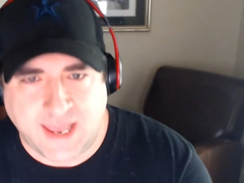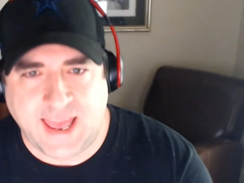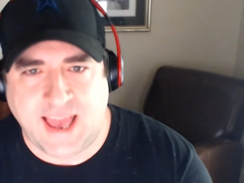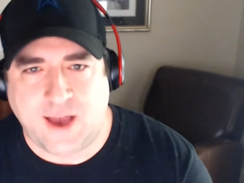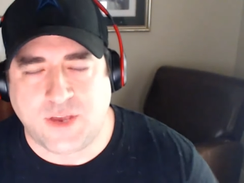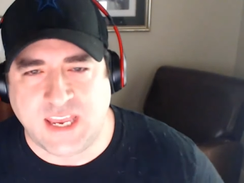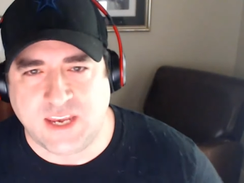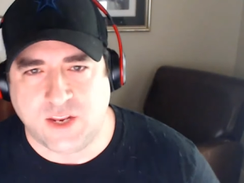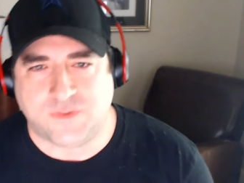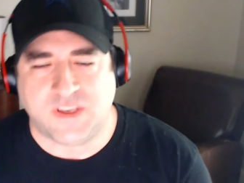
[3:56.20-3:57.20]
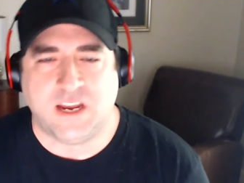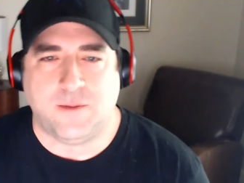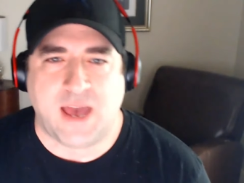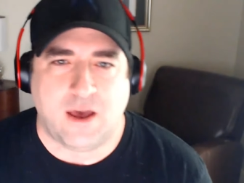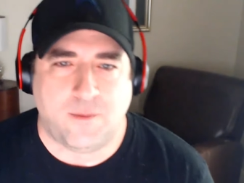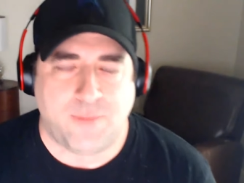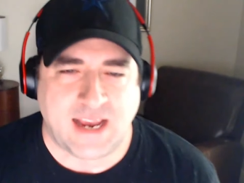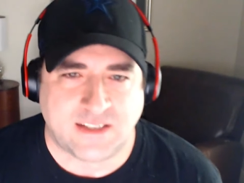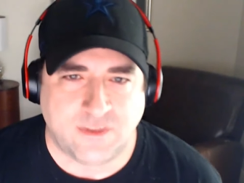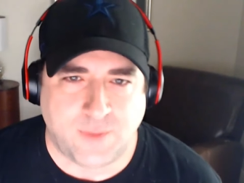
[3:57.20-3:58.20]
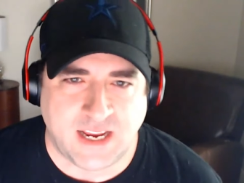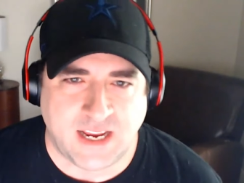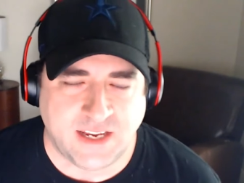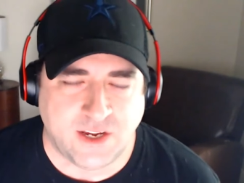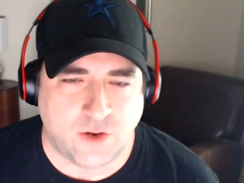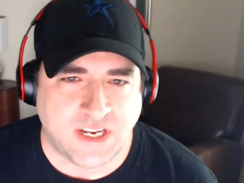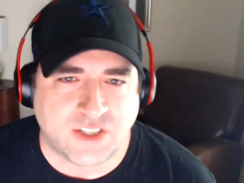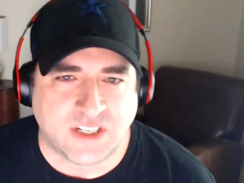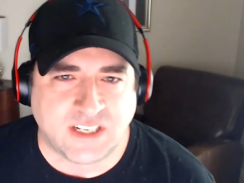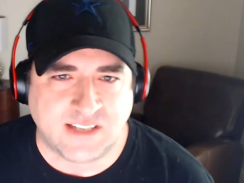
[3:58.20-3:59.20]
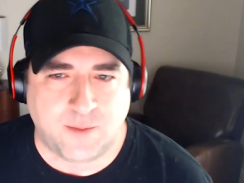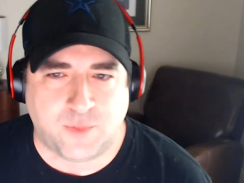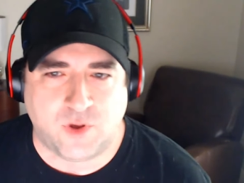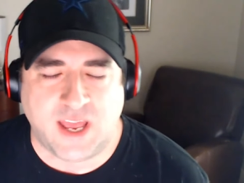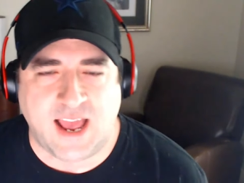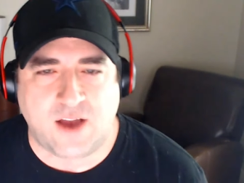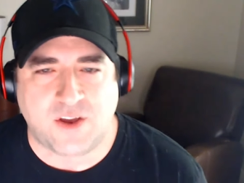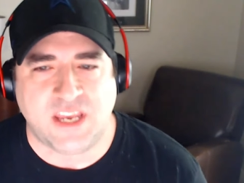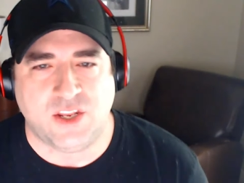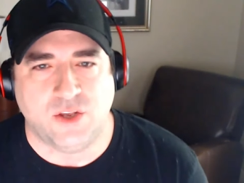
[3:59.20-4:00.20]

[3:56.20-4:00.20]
how can you, thinking about back to my Indonesia example, how can